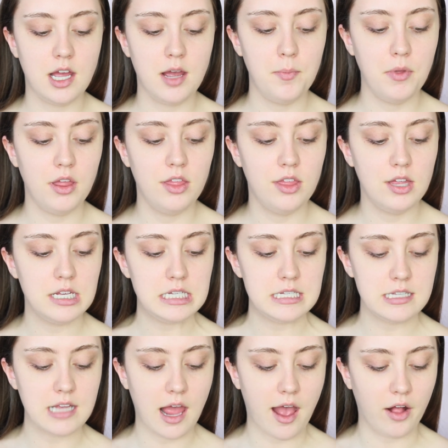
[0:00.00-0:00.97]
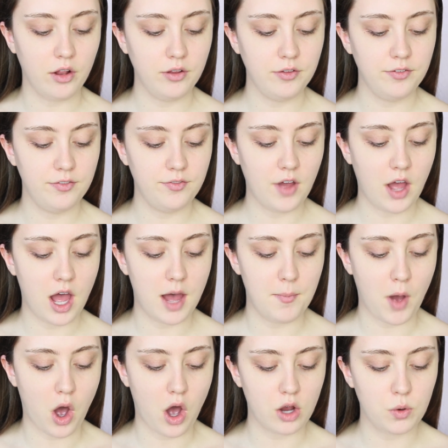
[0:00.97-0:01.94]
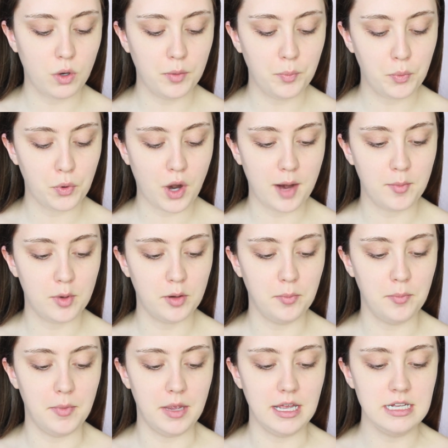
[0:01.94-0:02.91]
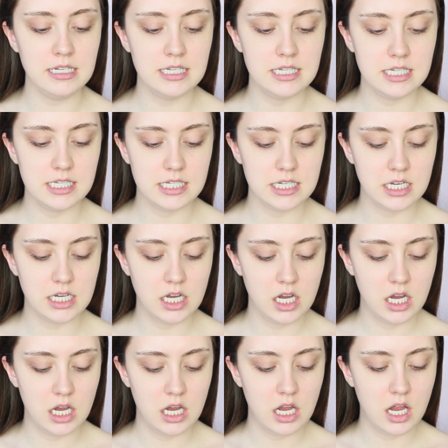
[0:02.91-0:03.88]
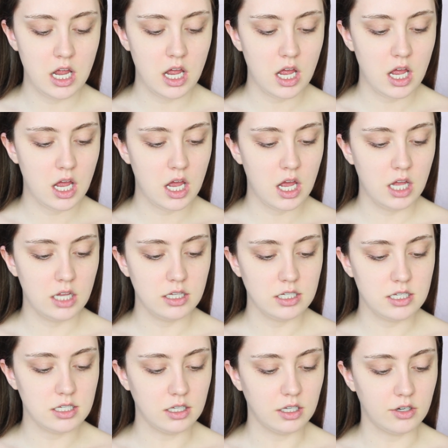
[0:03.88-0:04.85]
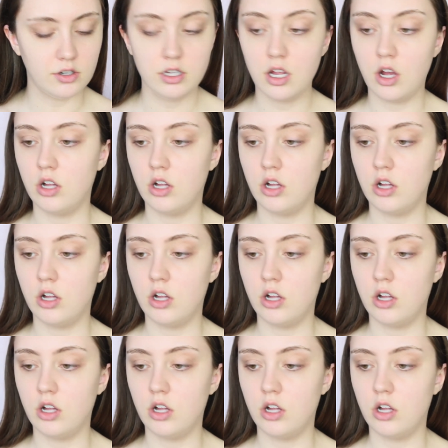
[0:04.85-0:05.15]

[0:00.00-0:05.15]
up this e.l.f. Aqua Primer Mist. That's literally